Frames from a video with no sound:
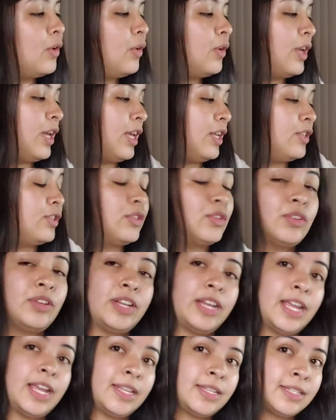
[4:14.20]
Okay, so
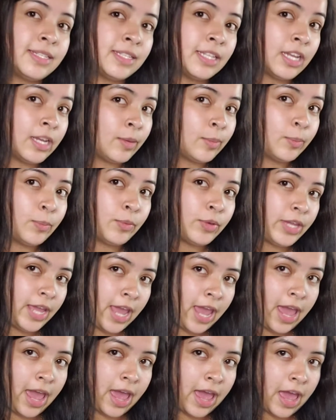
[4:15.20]
next up we
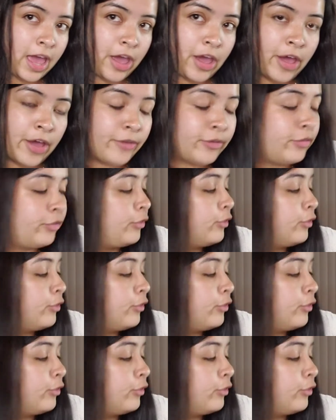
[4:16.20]
have